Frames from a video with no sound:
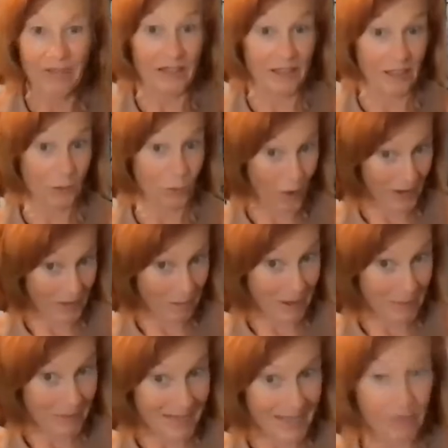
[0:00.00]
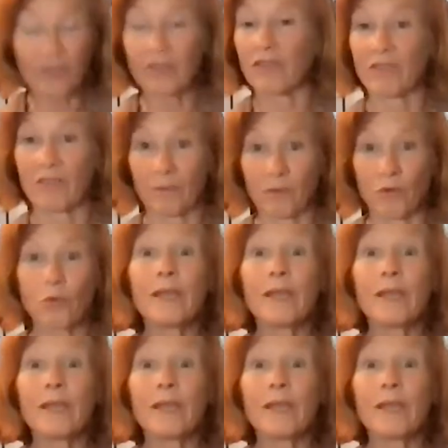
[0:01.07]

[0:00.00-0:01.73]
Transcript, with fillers: This is one of my belief systems.